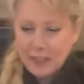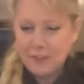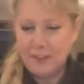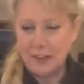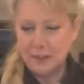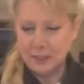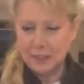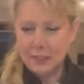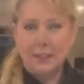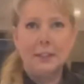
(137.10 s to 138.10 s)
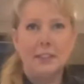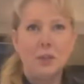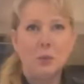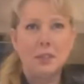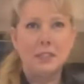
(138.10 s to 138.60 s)
felt that I
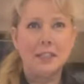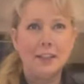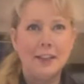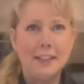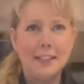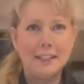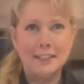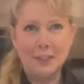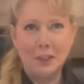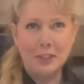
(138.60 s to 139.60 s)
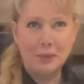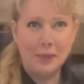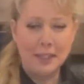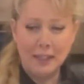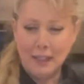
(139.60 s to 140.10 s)
want to line the inside with
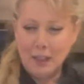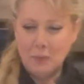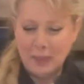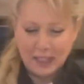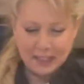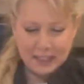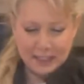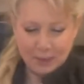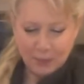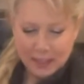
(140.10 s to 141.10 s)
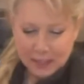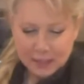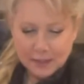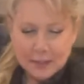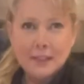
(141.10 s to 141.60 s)
because it's a bit
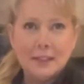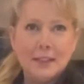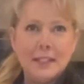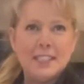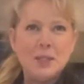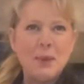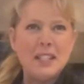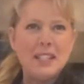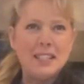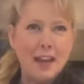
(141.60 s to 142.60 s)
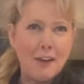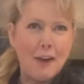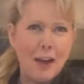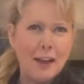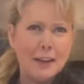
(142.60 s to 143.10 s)

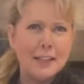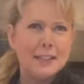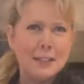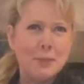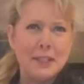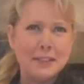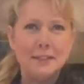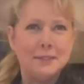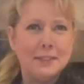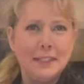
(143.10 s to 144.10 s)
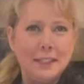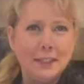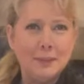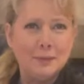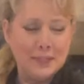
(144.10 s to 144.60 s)
sterile. It's a bit, you know,
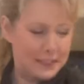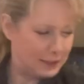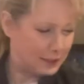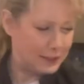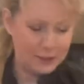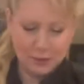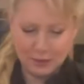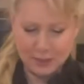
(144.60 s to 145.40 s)
it's not